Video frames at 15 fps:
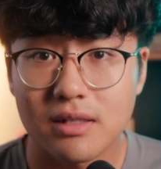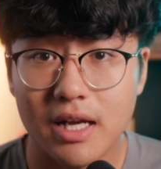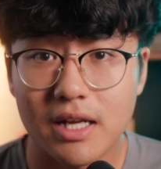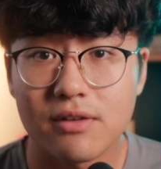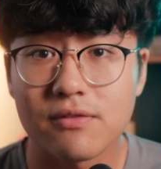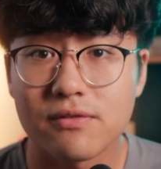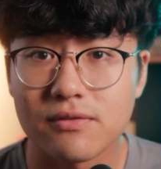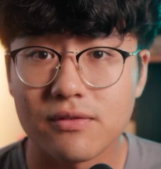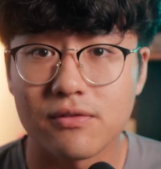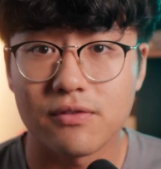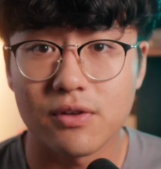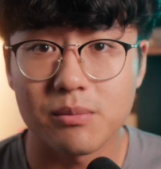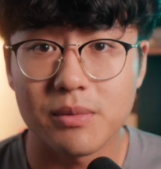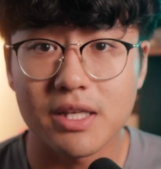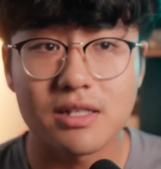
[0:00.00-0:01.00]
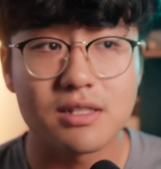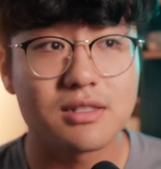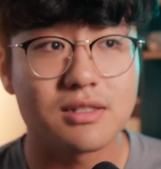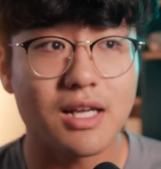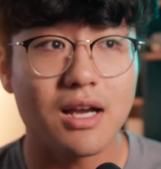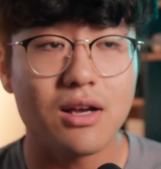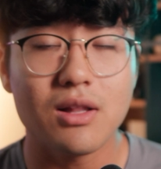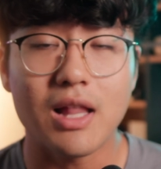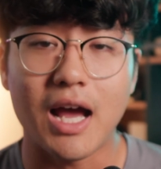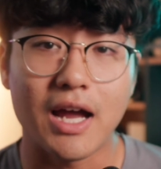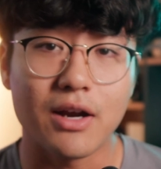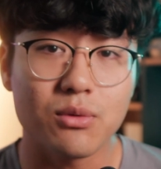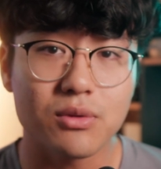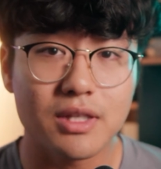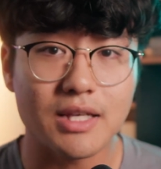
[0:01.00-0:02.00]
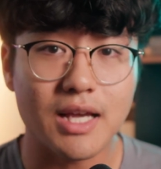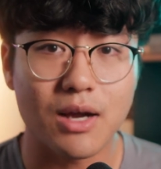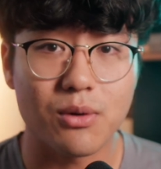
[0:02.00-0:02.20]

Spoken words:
kind of filmmaking style, I don't think